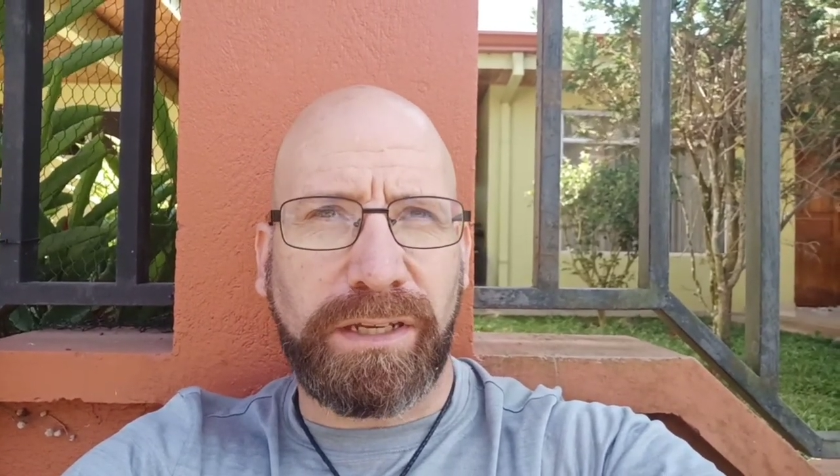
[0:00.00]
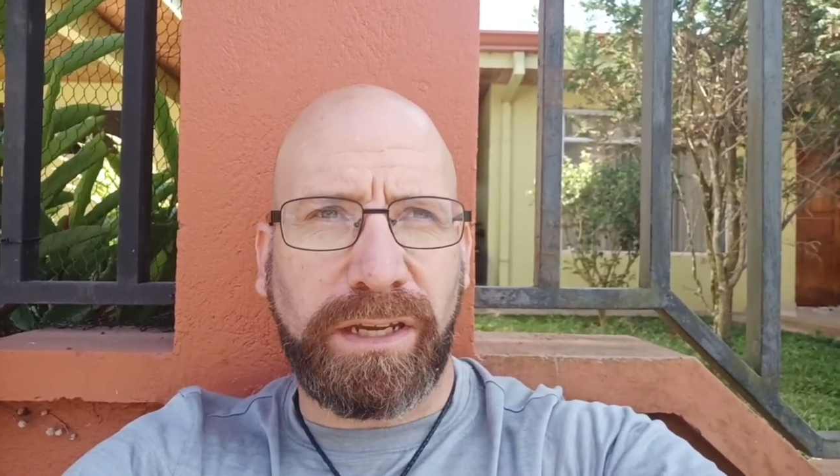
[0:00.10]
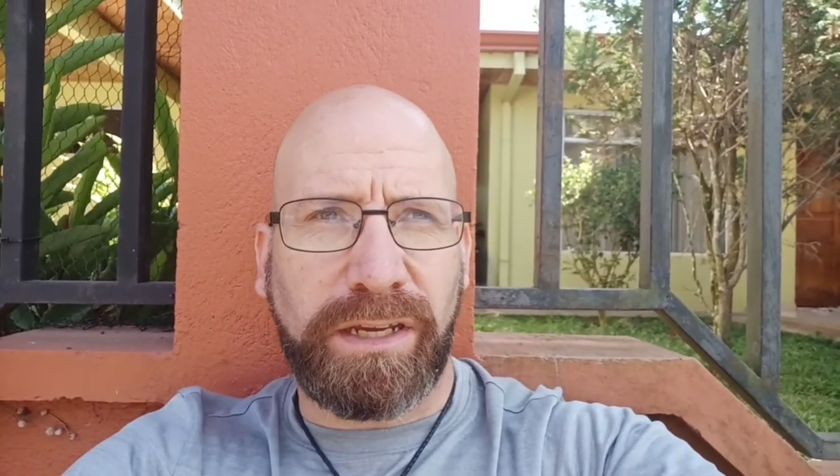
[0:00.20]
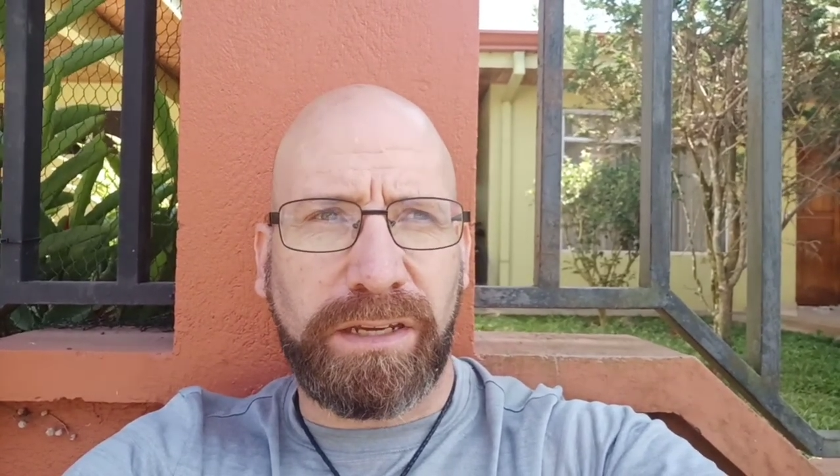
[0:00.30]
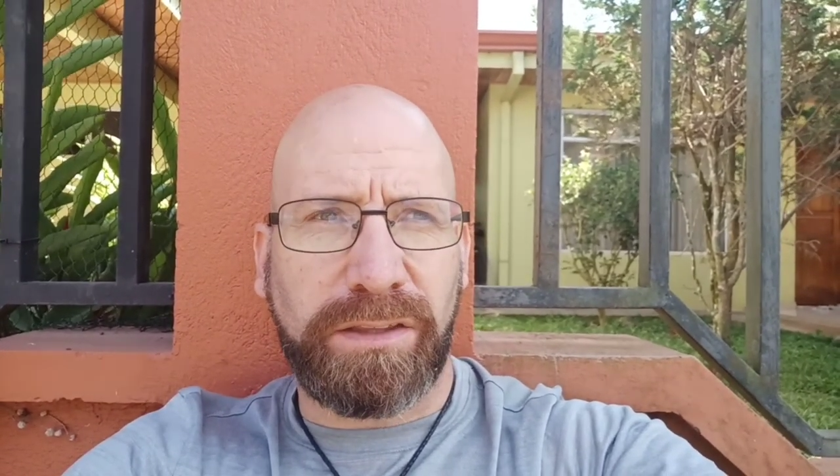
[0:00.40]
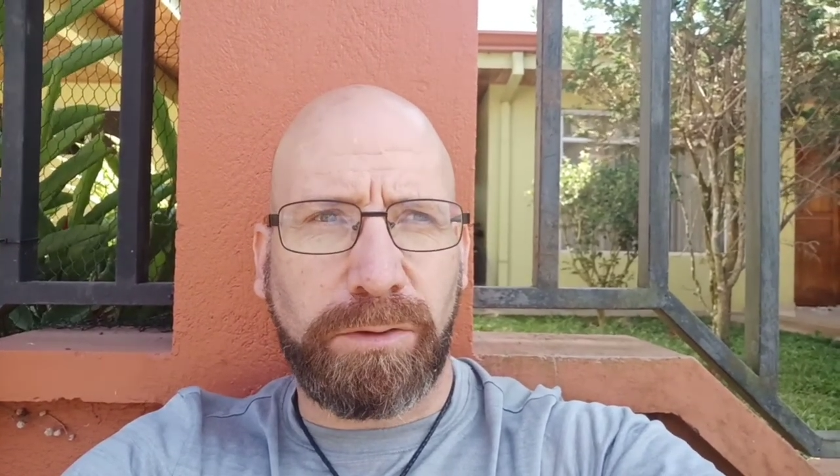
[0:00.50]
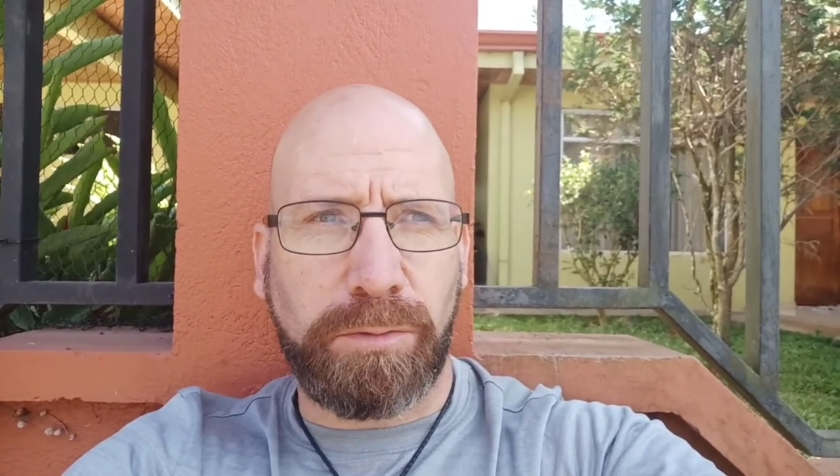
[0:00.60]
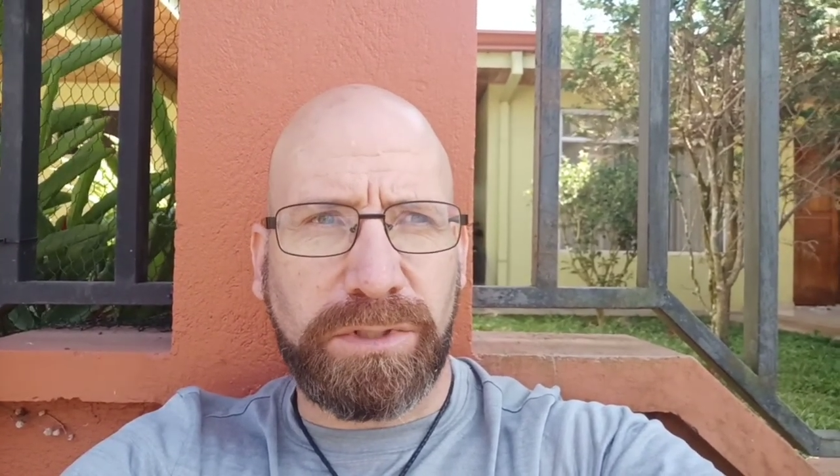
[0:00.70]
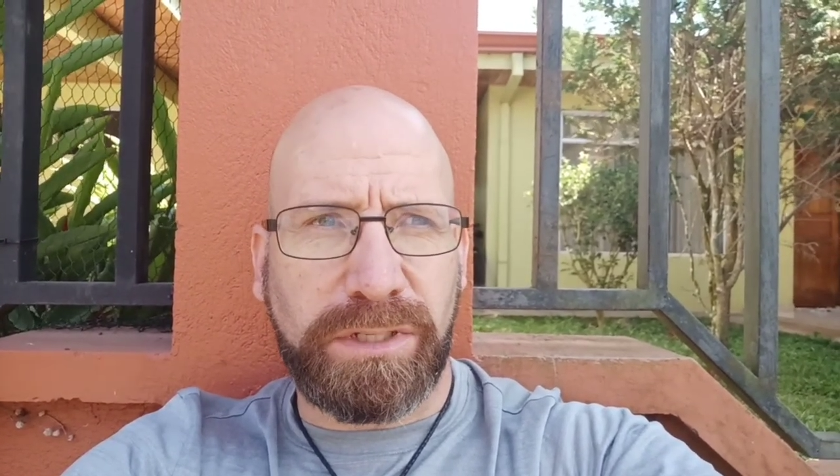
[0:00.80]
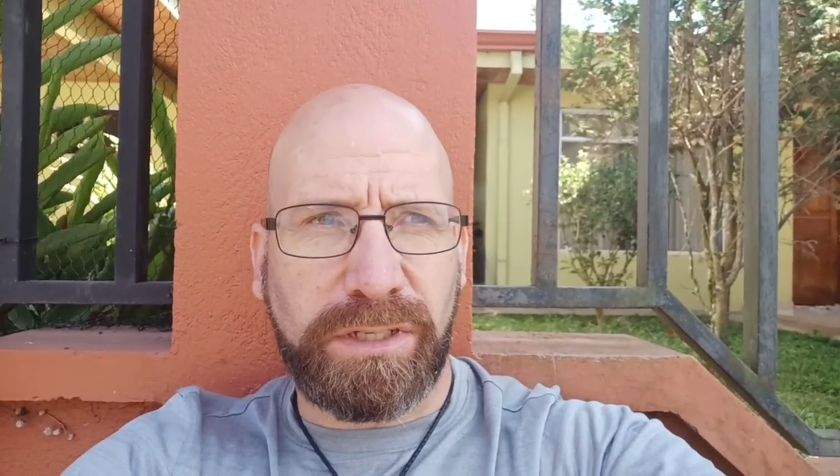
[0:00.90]
and there
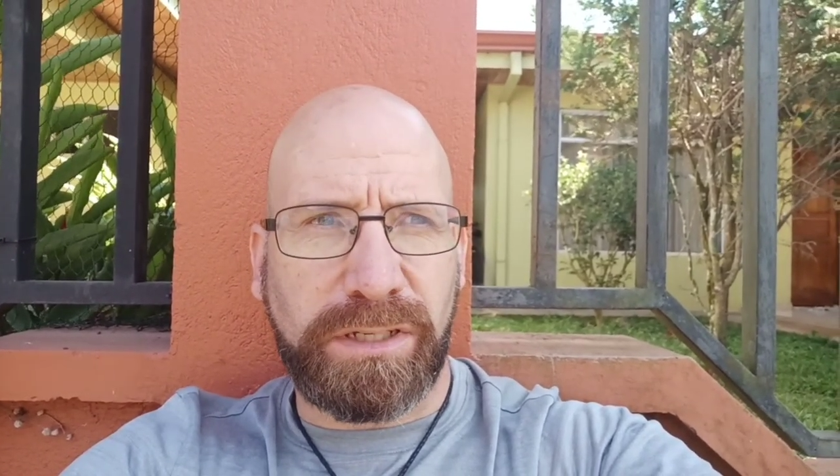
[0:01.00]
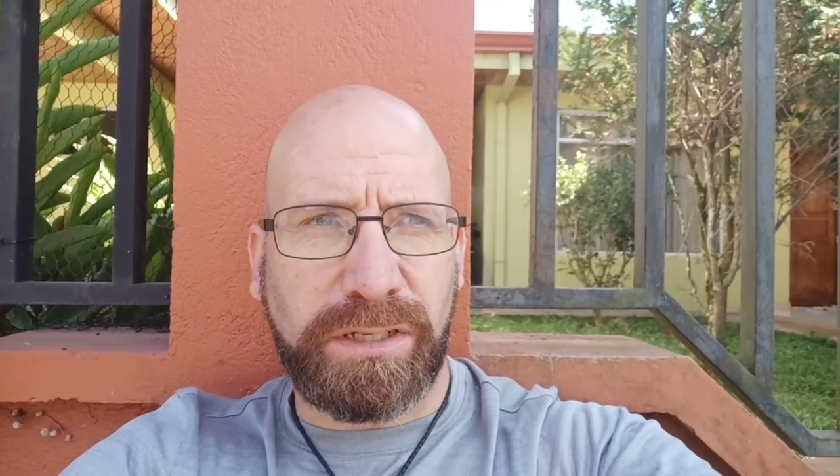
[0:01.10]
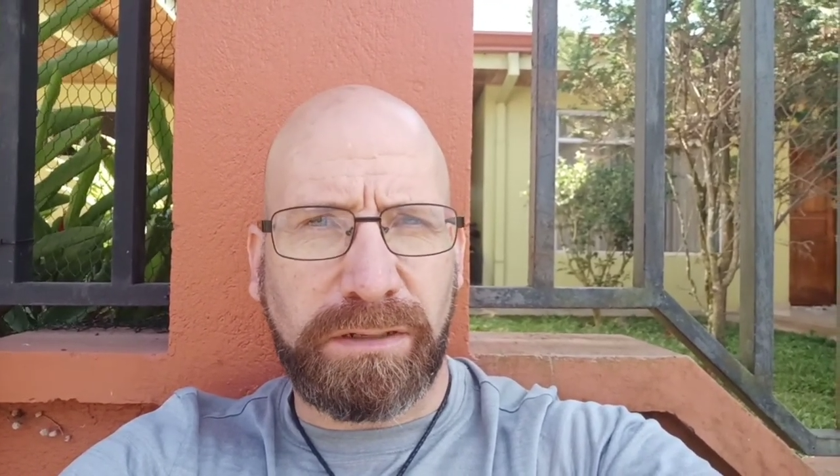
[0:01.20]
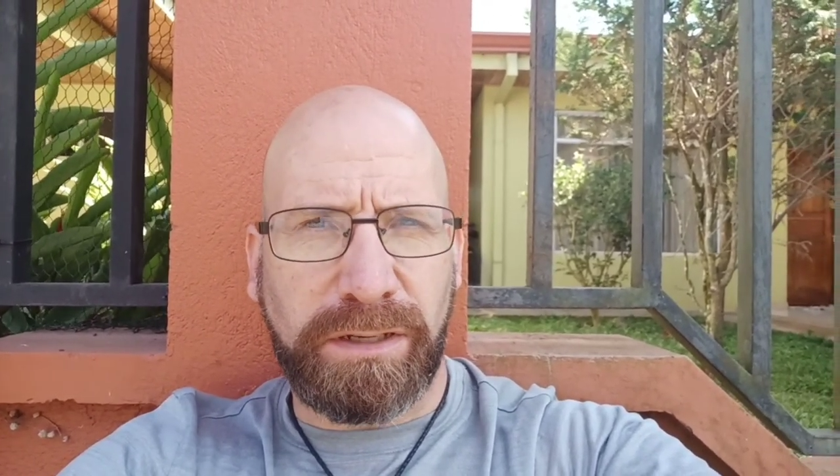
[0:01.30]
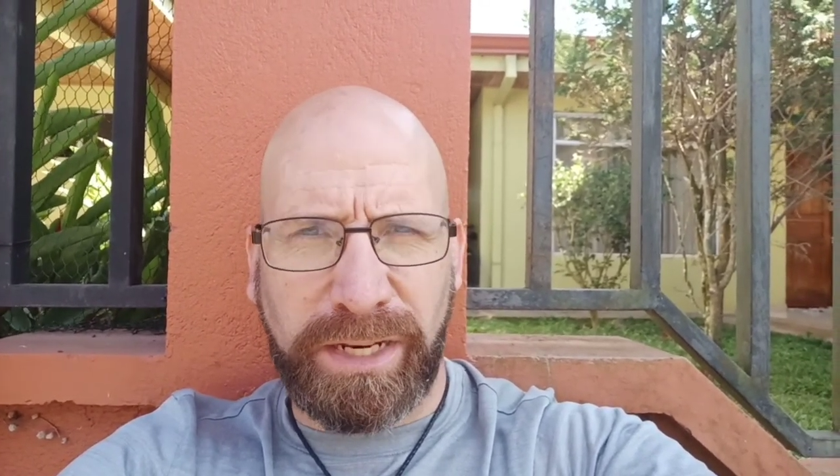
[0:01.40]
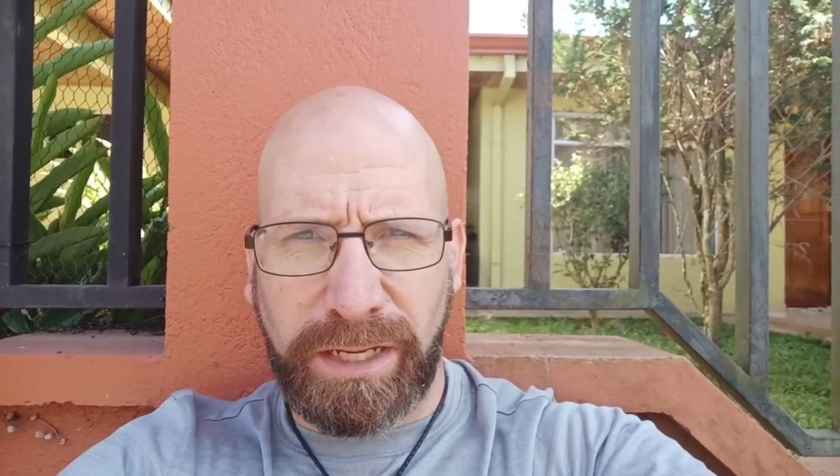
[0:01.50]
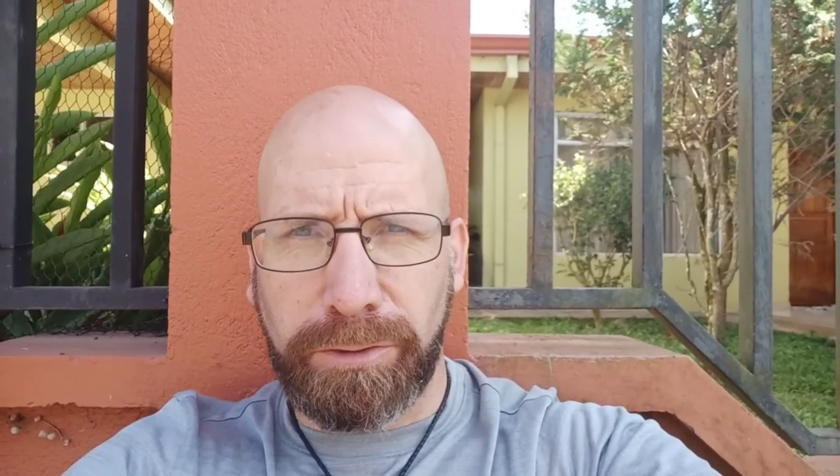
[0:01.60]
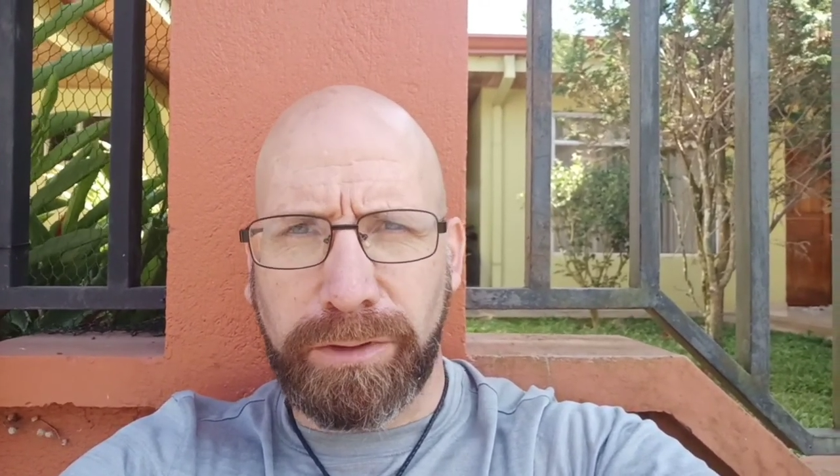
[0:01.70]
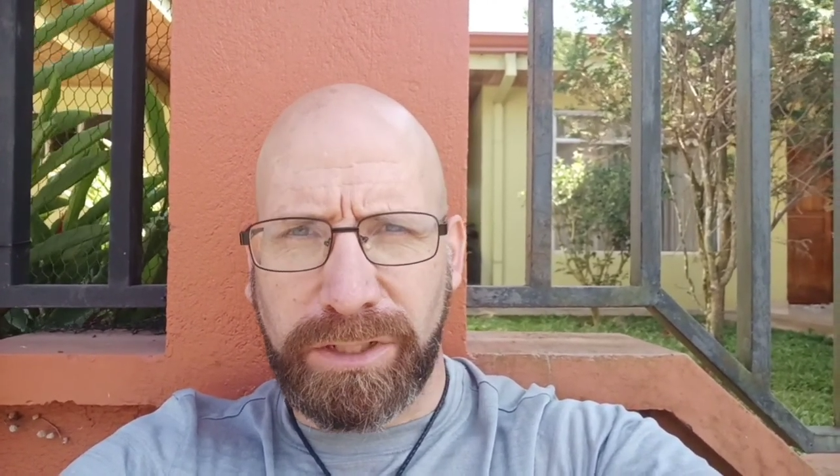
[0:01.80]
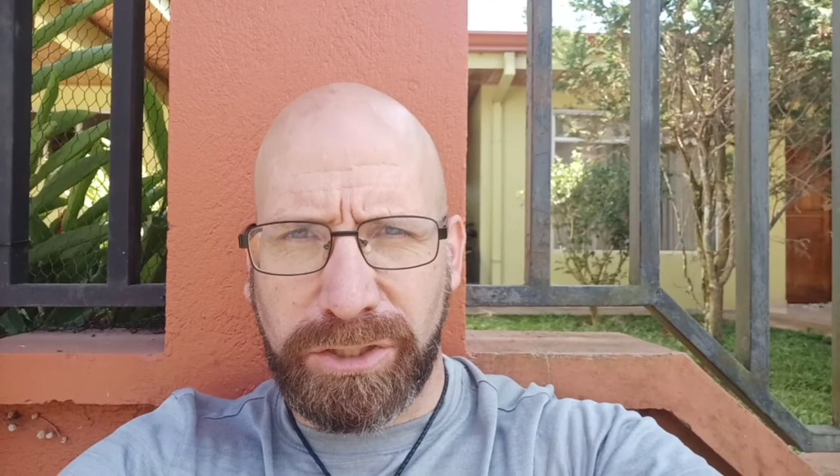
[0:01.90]
was an
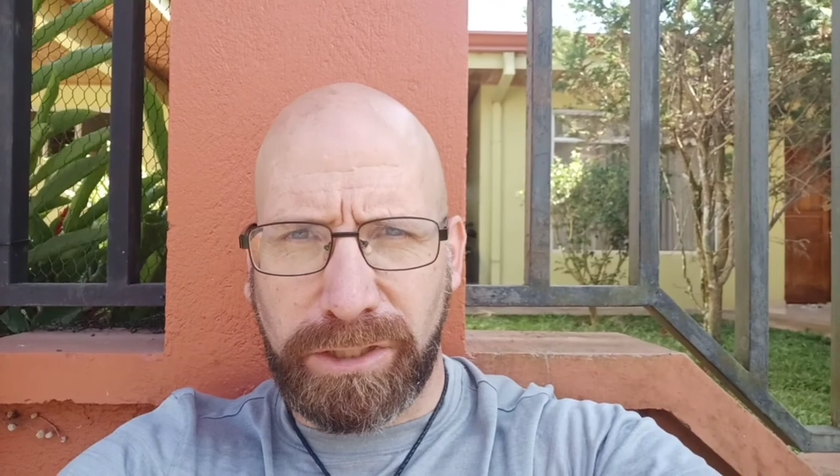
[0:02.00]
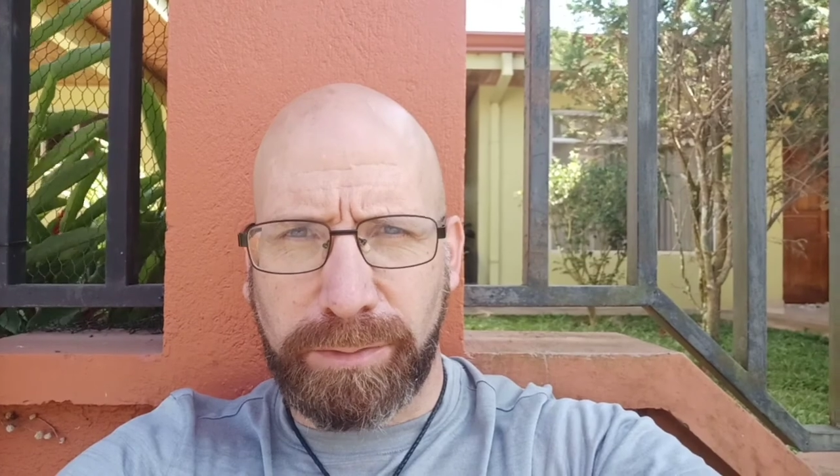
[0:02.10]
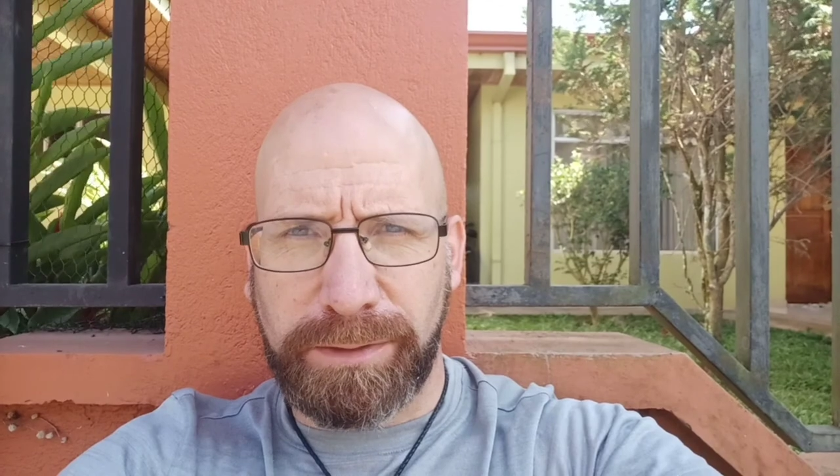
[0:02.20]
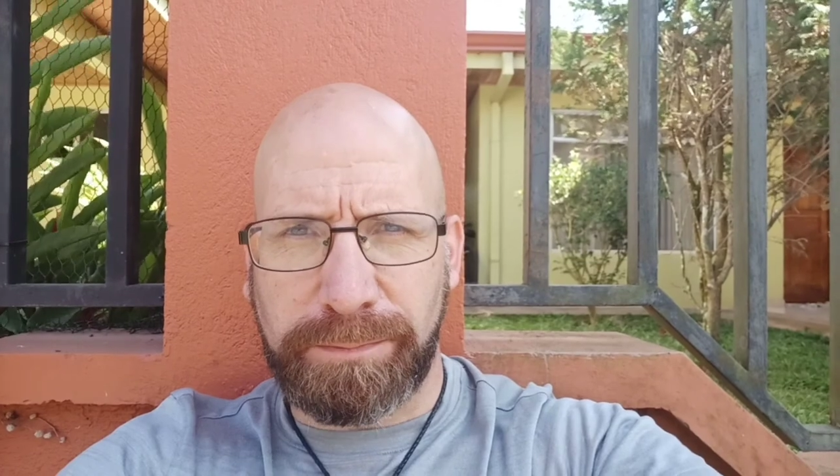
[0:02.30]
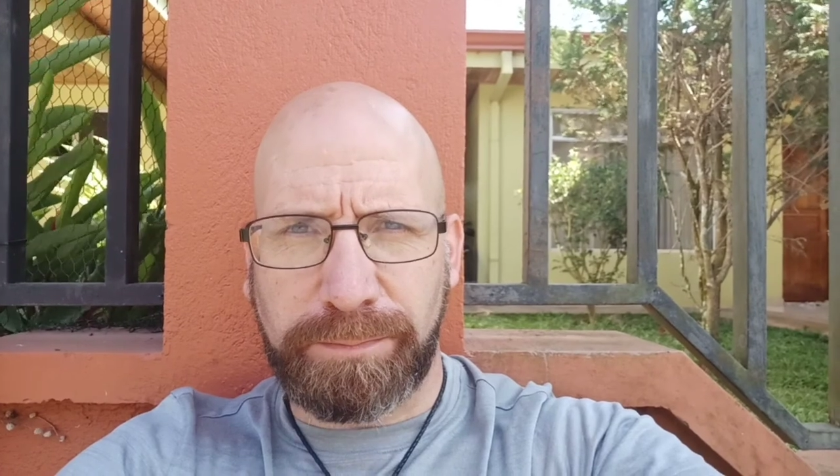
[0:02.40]
elderly gentleman